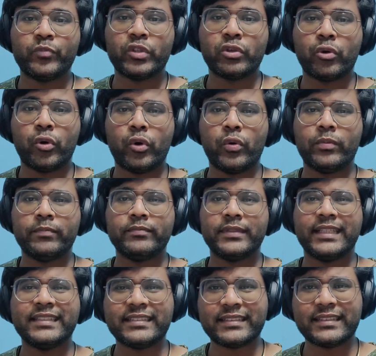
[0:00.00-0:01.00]
So
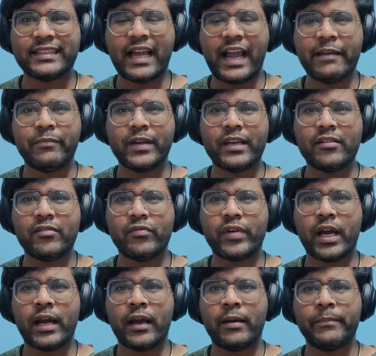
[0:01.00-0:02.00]
this
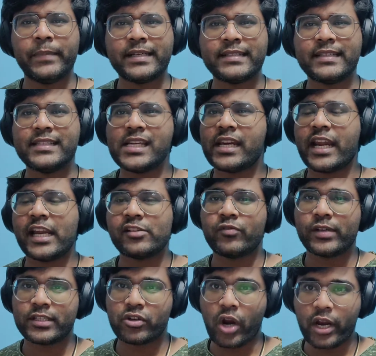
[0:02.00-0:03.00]
IPL mid-season
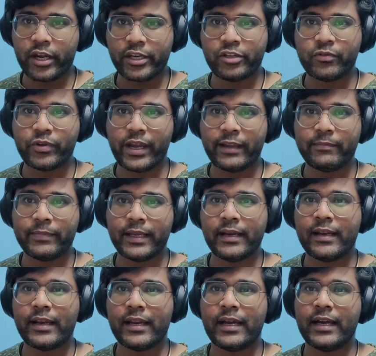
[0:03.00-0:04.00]
transfer is not new to
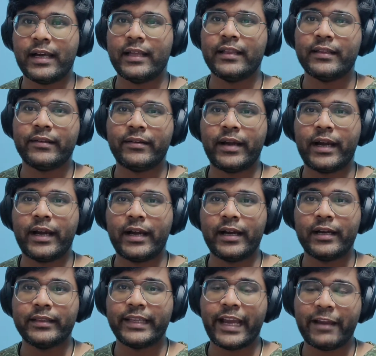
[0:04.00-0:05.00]
IPL.
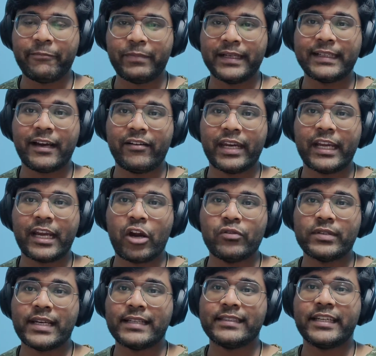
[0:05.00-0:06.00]
The IPL Governing
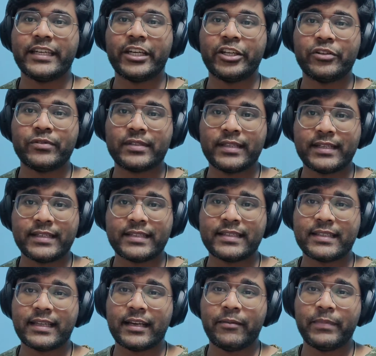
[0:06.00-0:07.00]
Council has introduced
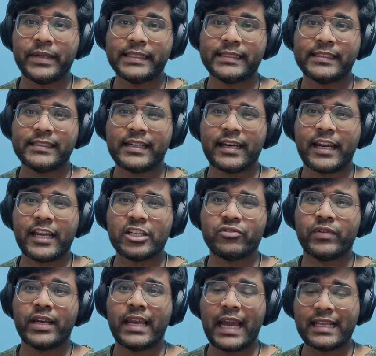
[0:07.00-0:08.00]
this mid-season
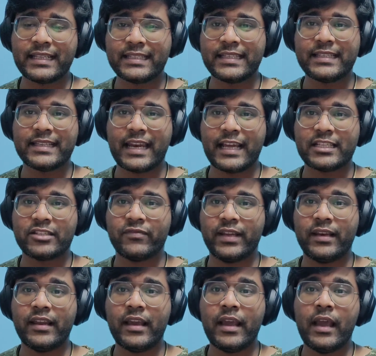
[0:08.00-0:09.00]
transfer last season as
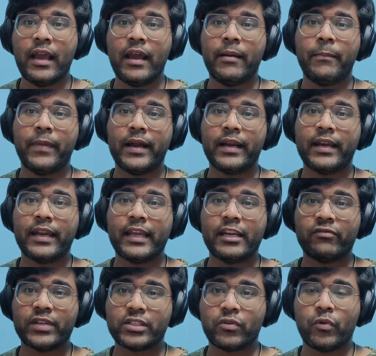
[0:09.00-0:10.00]
well, but
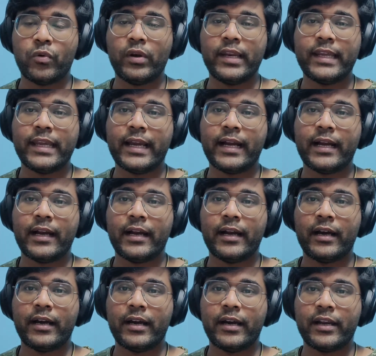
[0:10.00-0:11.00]
it was only
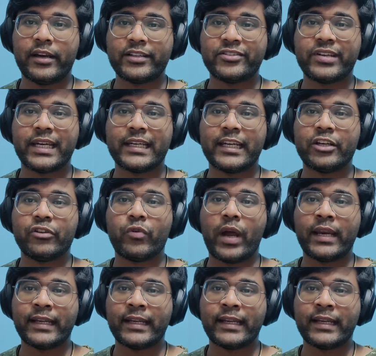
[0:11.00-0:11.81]
restricted to